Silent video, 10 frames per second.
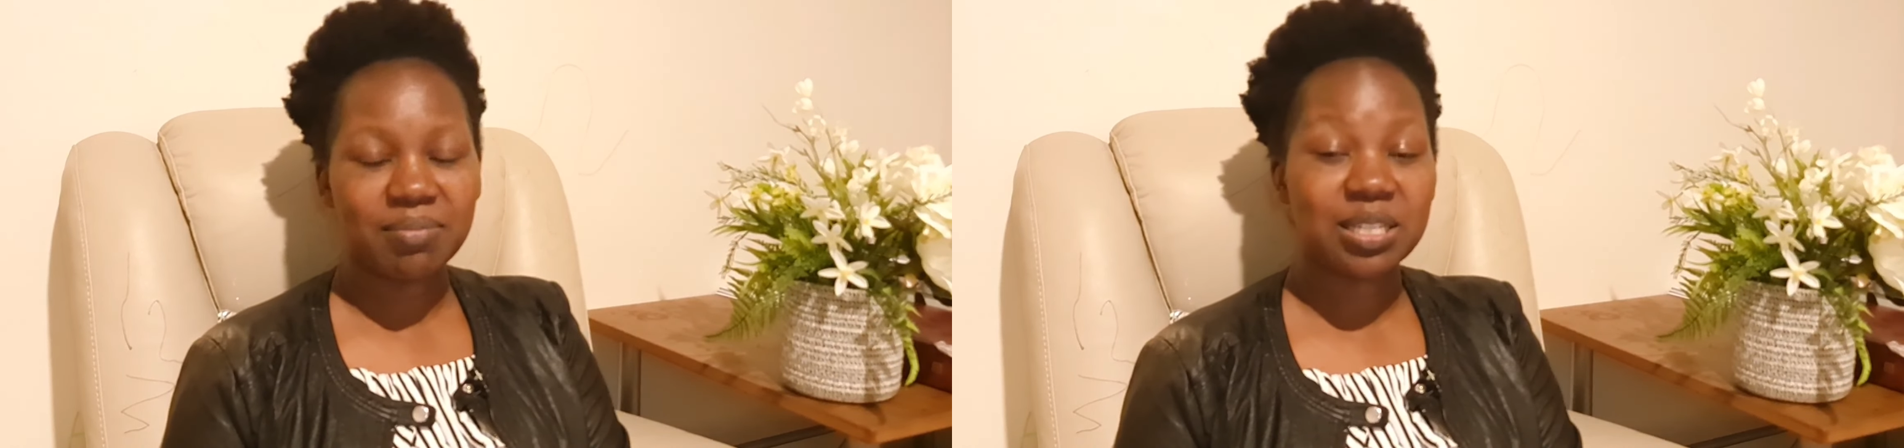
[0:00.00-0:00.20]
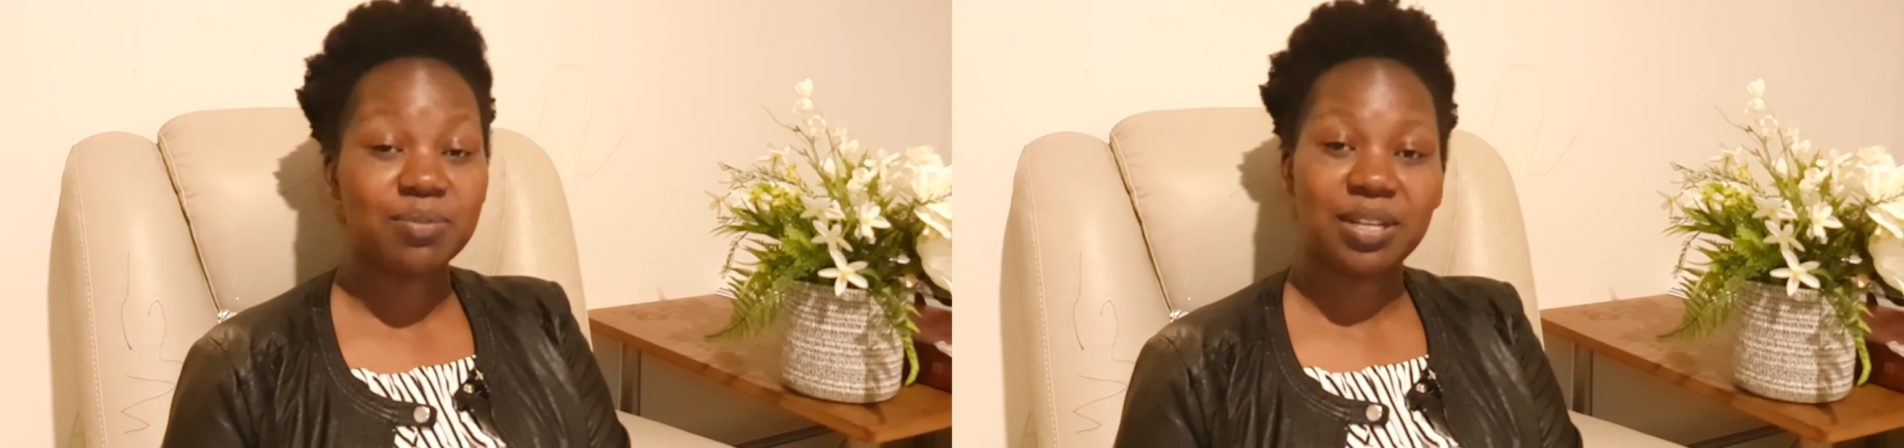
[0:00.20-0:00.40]

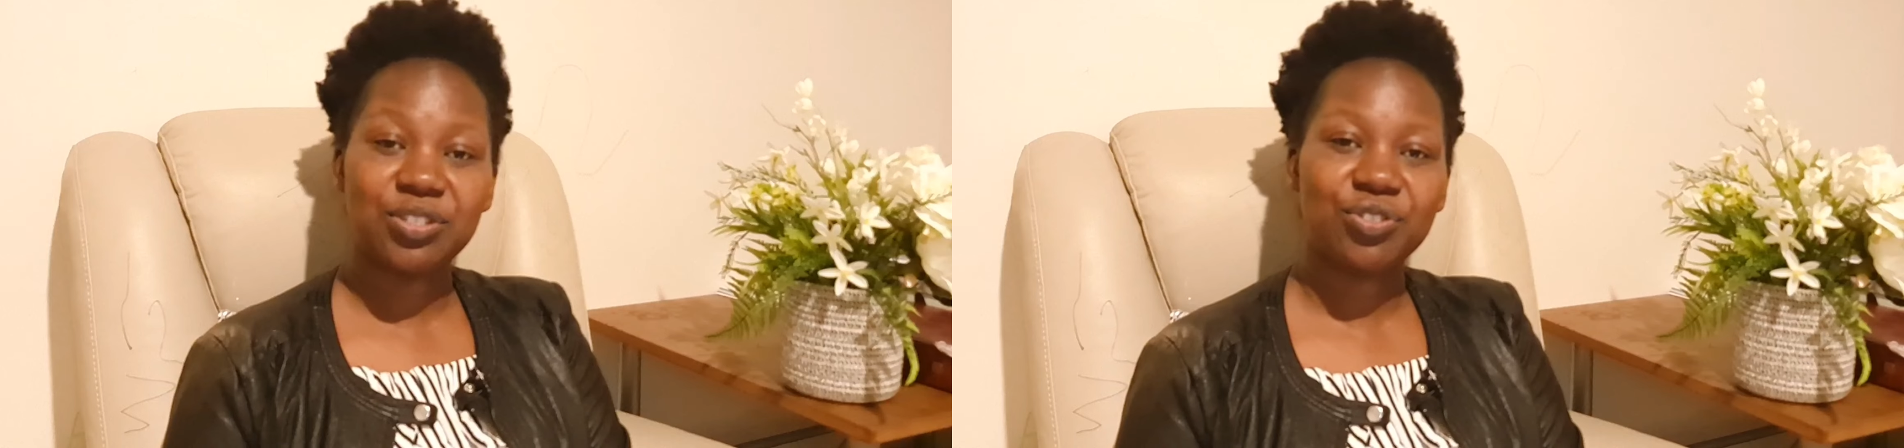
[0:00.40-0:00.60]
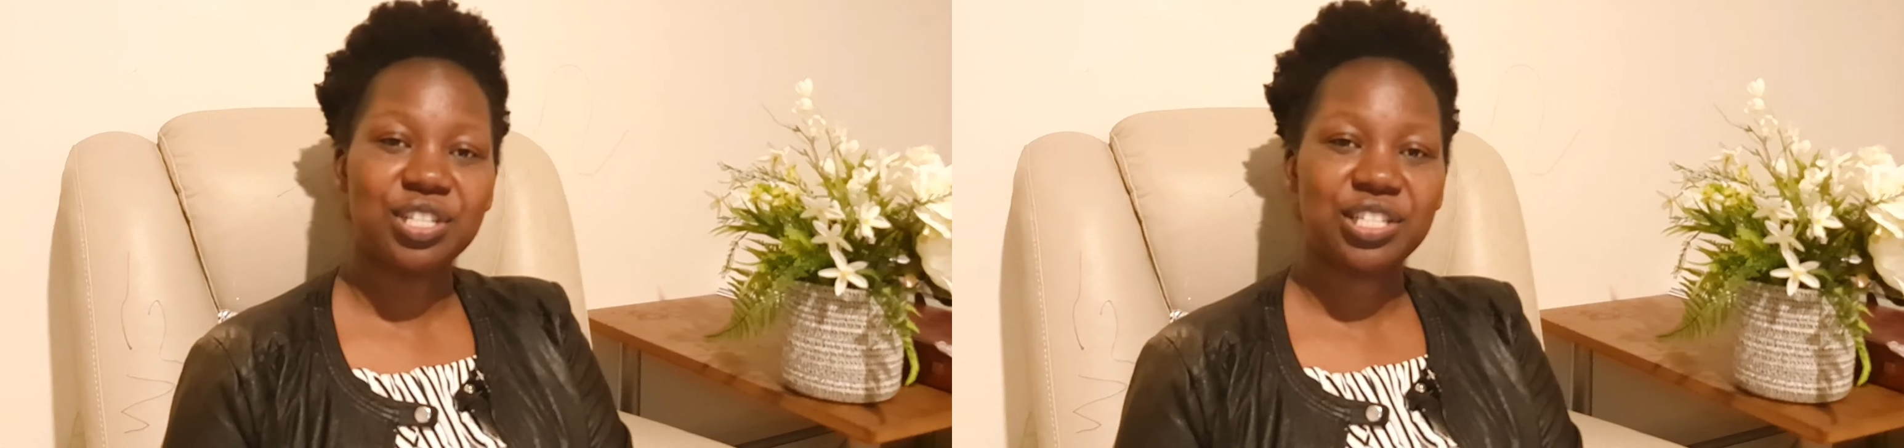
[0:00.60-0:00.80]
but
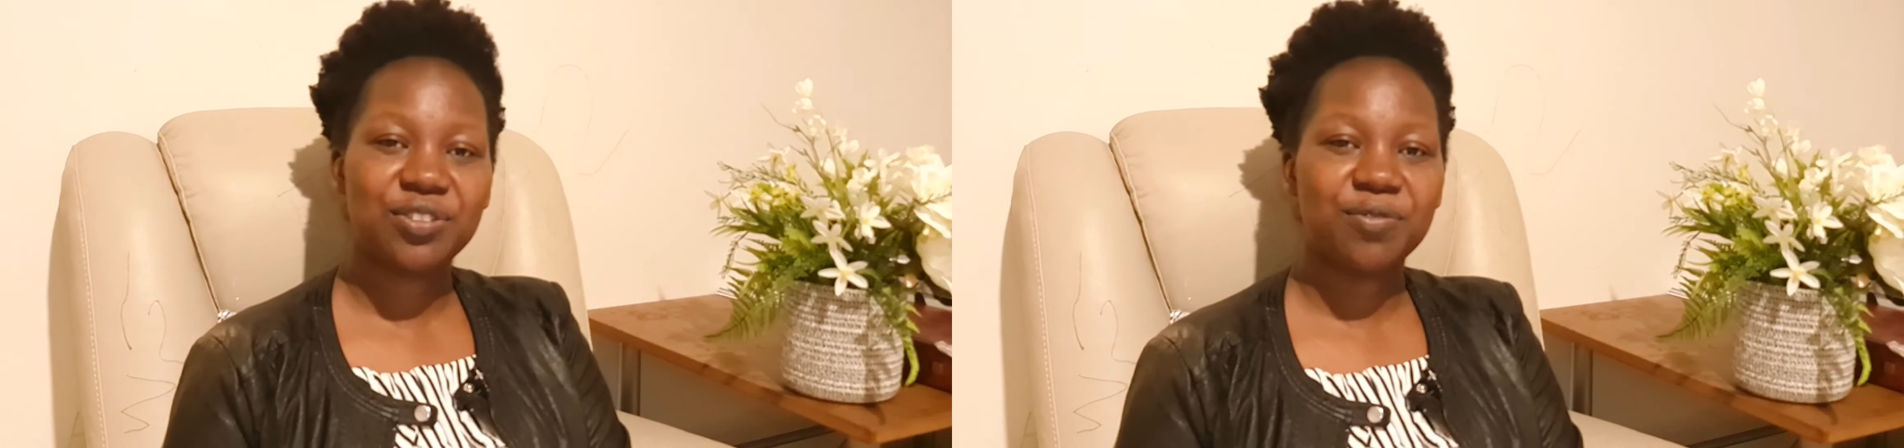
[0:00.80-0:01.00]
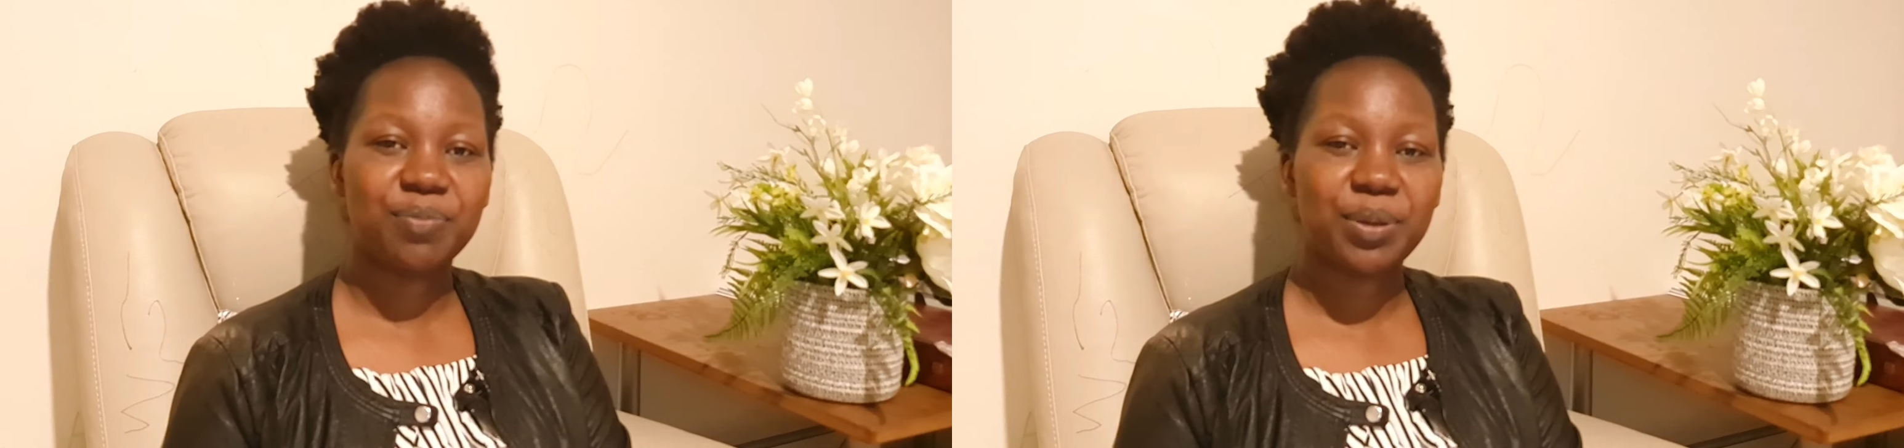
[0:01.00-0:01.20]
majority
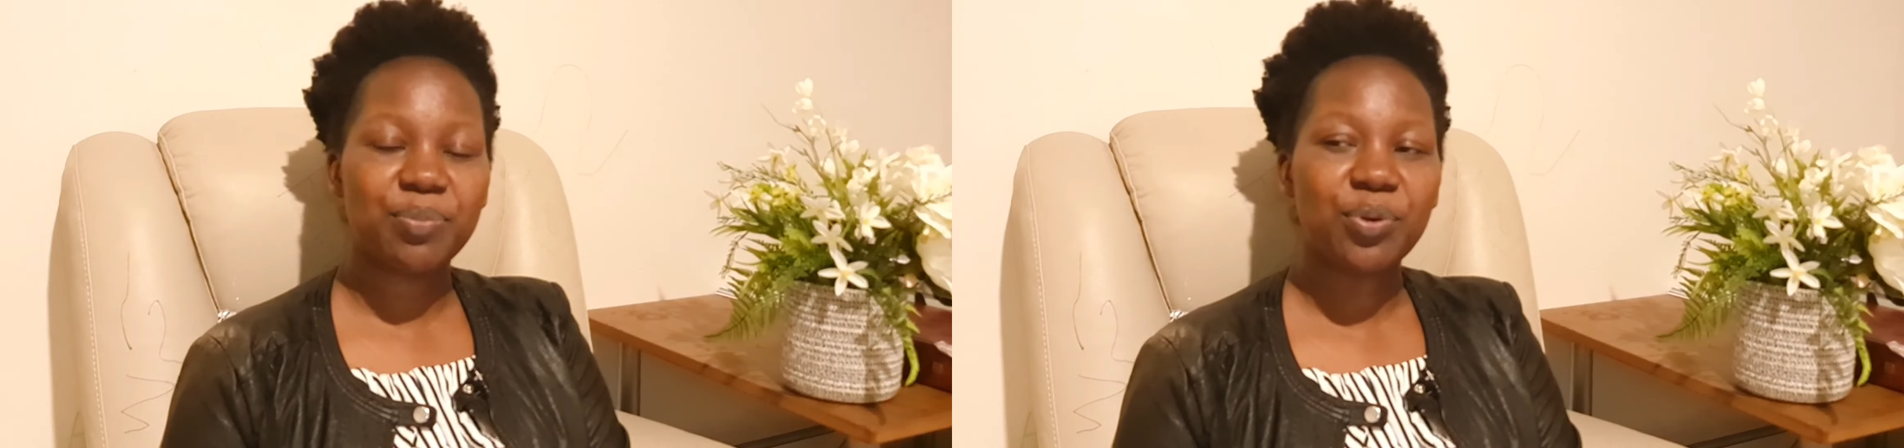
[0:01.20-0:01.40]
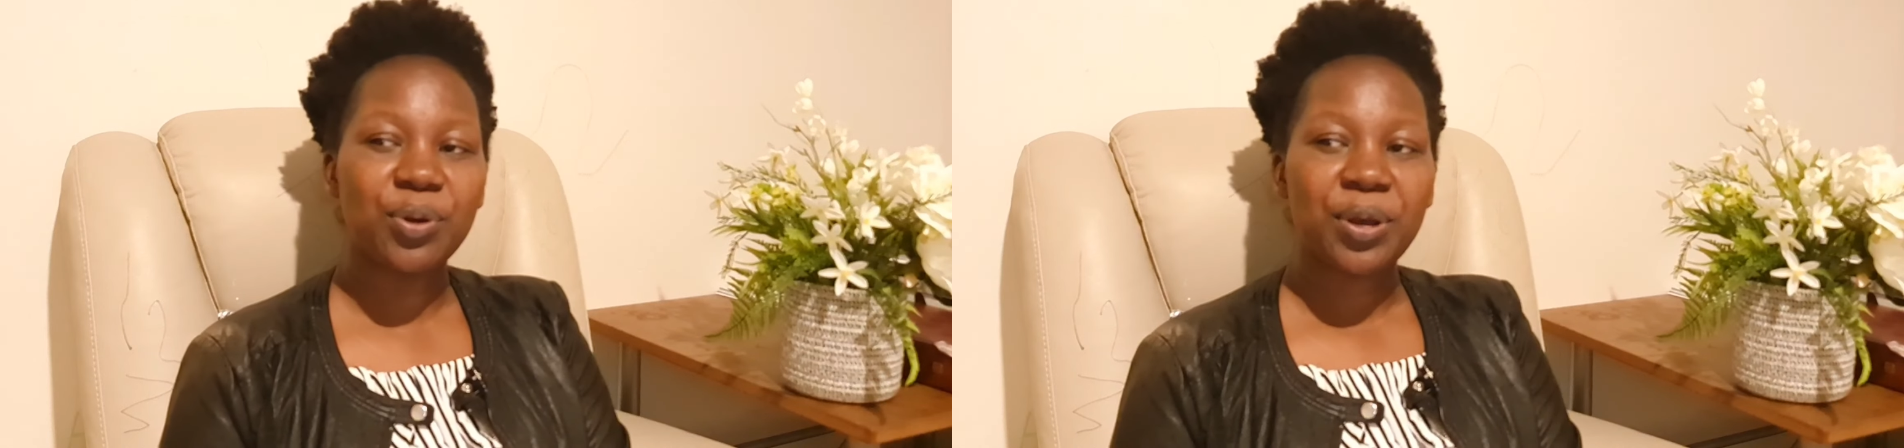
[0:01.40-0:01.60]
of
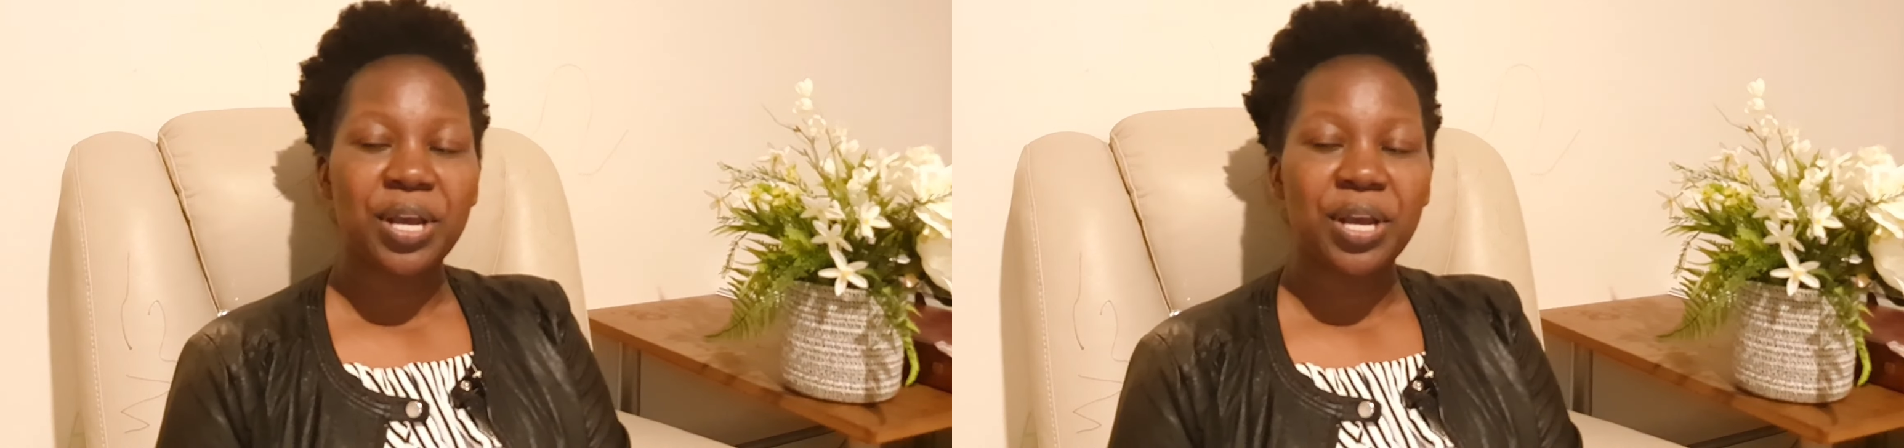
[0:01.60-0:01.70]
people,